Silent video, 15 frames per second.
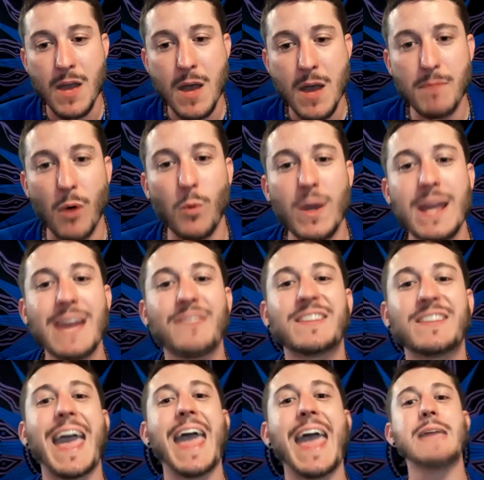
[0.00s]
But we have
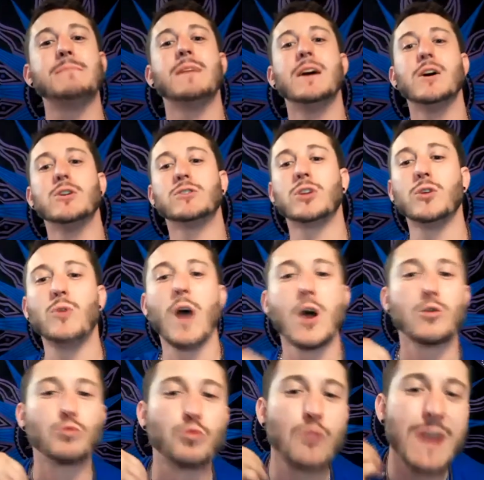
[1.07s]
came to
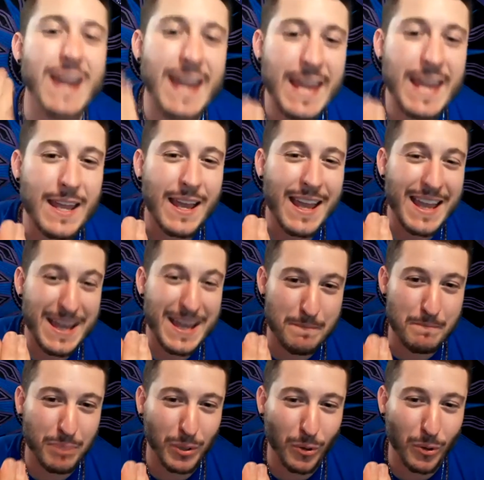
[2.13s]

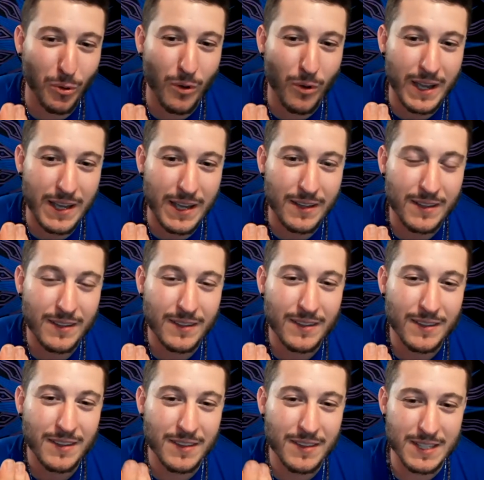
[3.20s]
re-employ
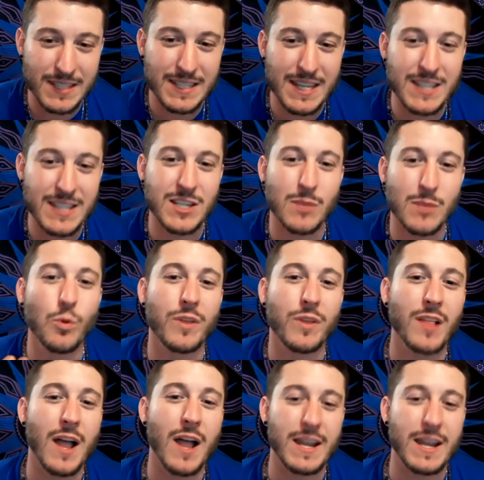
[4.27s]
the system with light and